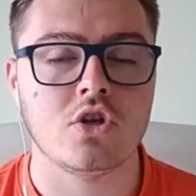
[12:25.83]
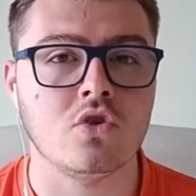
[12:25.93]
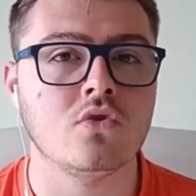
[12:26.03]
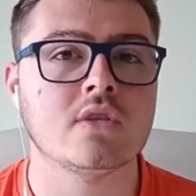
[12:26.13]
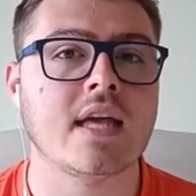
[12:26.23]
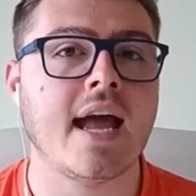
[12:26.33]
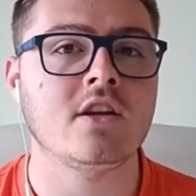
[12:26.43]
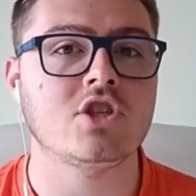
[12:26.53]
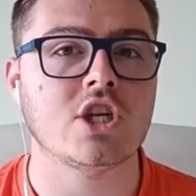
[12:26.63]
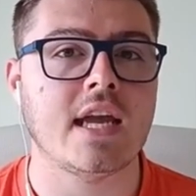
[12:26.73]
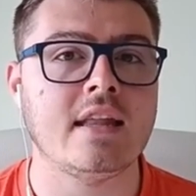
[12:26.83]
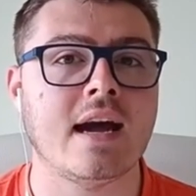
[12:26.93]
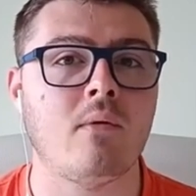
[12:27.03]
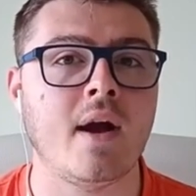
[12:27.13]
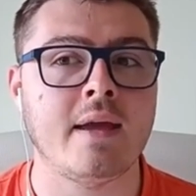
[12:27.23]
use that energy
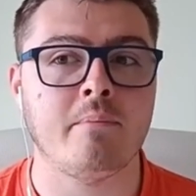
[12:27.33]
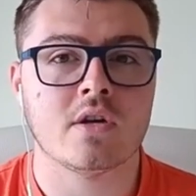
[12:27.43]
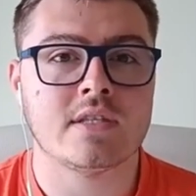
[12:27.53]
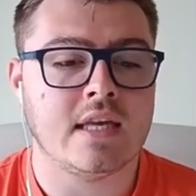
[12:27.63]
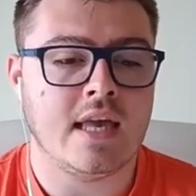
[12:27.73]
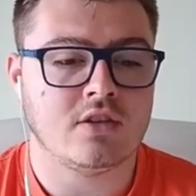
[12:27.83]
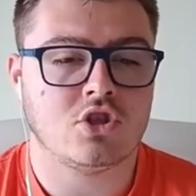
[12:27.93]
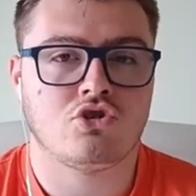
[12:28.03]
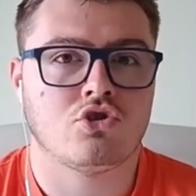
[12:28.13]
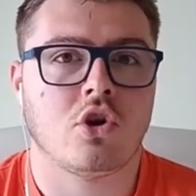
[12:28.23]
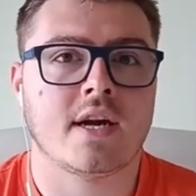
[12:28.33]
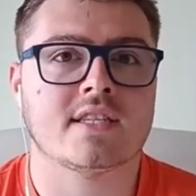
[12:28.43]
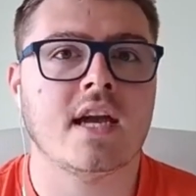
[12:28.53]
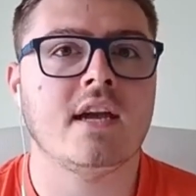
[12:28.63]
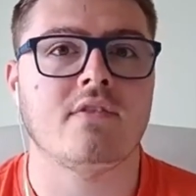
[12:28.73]
in that way, because it's trying
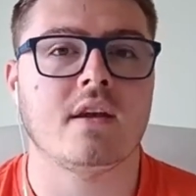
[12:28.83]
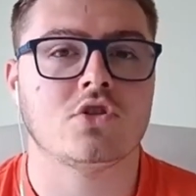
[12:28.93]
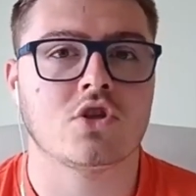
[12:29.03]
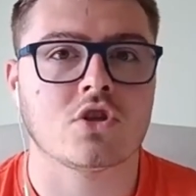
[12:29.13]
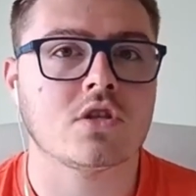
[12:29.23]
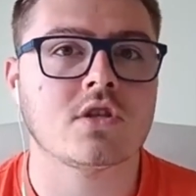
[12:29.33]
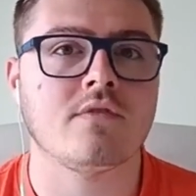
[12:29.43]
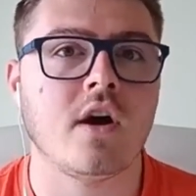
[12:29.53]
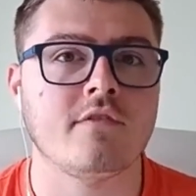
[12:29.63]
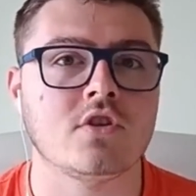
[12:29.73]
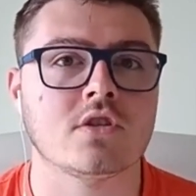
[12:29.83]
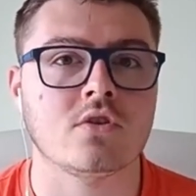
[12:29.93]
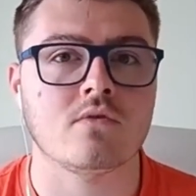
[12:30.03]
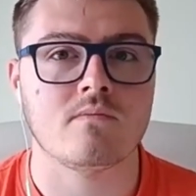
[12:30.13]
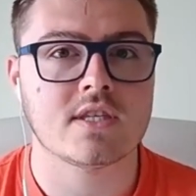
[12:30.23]
to save it just to survive, just
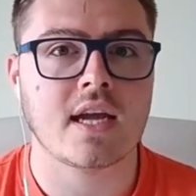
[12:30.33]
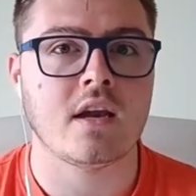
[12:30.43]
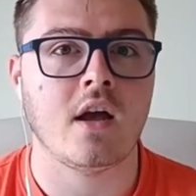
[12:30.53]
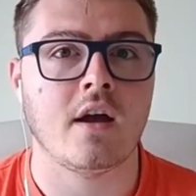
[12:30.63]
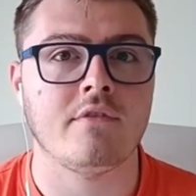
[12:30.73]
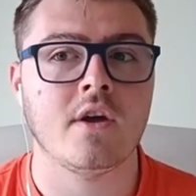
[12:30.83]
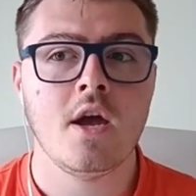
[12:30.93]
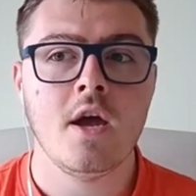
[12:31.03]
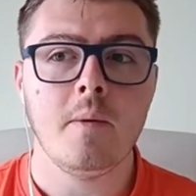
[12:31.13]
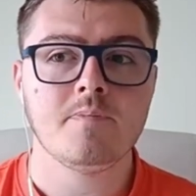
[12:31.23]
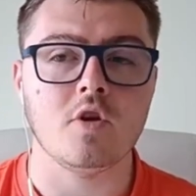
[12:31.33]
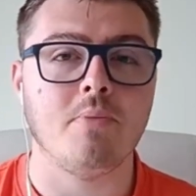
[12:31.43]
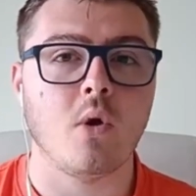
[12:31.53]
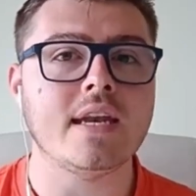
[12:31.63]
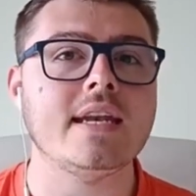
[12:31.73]
to stay alive. Your
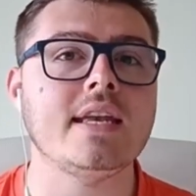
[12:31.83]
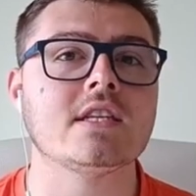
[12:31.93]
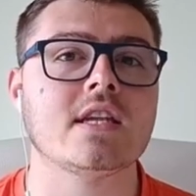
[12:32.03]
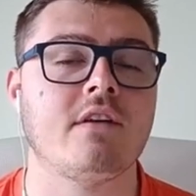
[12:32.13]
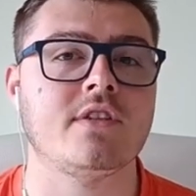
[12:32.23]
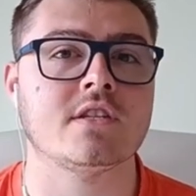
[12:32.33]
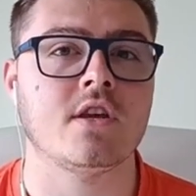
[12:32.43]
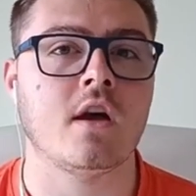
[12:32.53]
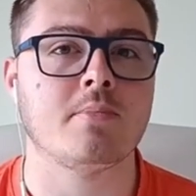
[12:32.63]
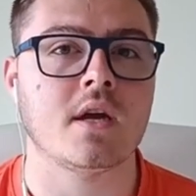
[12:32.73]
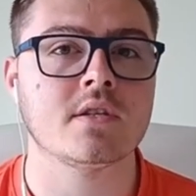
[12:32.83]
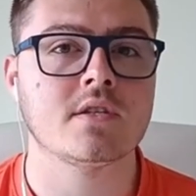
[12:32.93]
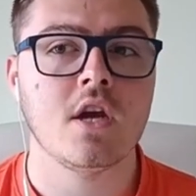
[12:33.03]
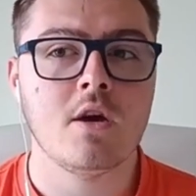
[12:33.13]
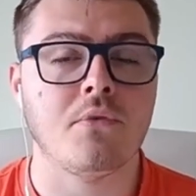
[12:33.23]
body needs to have this
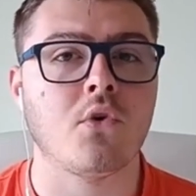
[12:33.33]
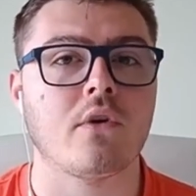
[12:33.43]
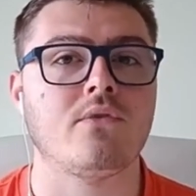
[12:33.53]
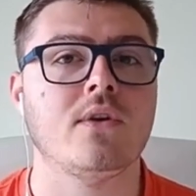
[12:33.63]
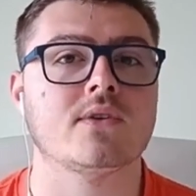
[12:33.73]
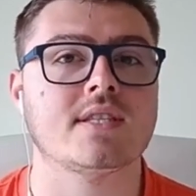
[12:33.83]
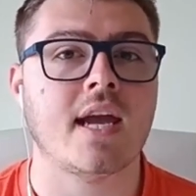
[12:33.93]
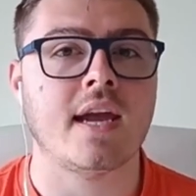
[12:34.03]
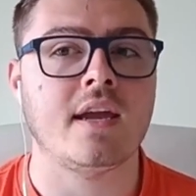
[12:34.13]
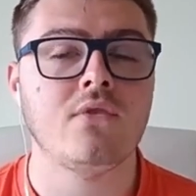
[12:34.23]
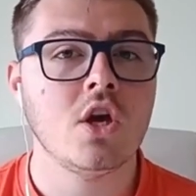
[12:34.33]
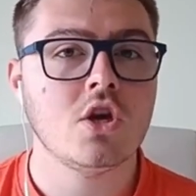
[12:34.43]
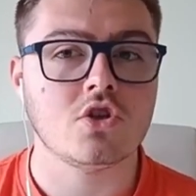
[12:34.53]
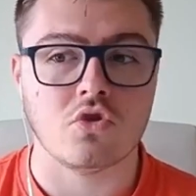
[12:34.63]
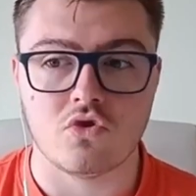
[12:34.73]
surplus before it feels safe
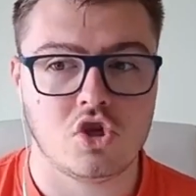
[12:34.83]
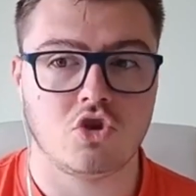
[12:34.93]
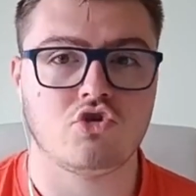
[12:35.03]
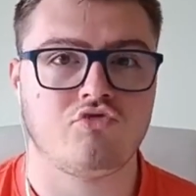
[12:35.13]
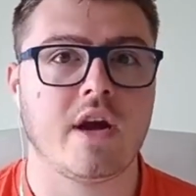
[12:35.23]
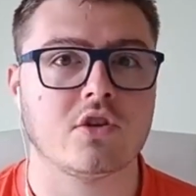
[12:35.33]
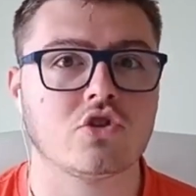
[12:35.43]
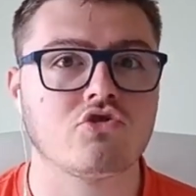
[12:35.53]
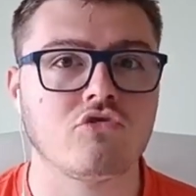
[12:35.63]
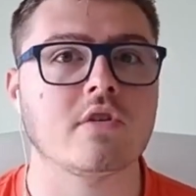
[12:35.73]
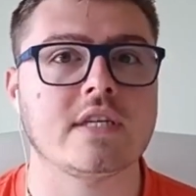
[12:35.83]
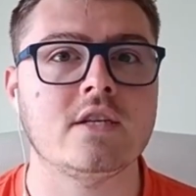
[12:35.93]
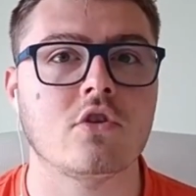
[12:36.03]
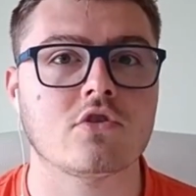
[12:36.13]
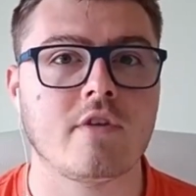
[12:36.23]
to trigger strong
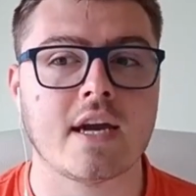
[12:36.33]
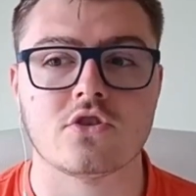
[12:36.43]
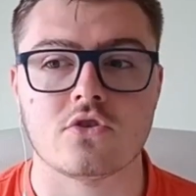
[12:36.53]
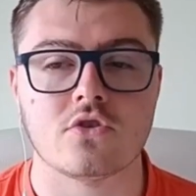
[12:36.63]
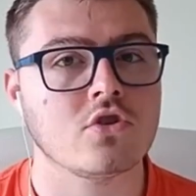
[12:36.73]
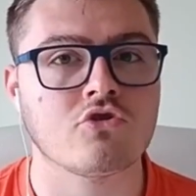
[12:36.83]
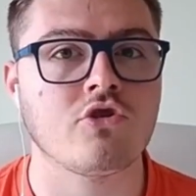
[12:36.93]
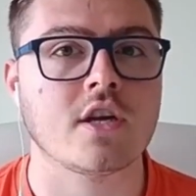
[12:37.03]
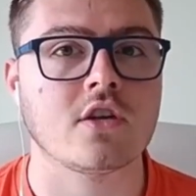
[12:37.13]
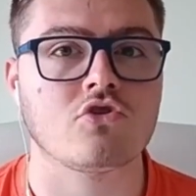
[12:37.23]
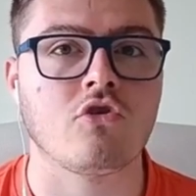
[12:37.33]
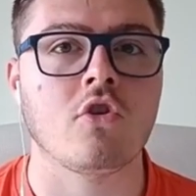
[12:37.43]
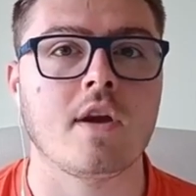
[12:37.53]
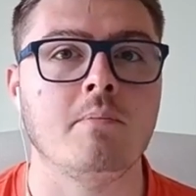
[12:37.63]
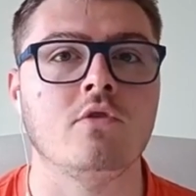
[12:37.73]
detox reactions, to trigger
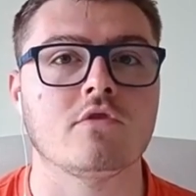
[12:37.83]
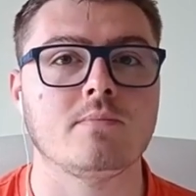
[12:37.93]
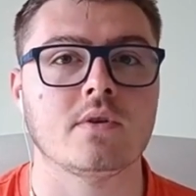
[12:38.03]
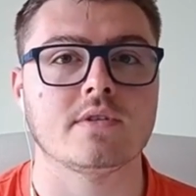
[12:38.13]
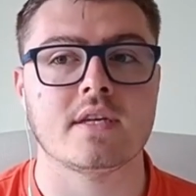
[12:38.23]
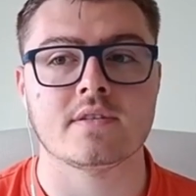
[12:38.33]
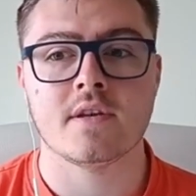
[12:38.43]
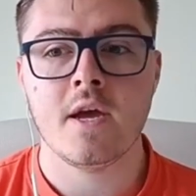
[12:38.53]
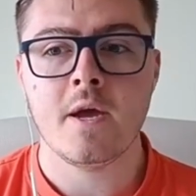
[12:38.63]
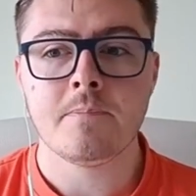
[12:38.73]
strong immune responses,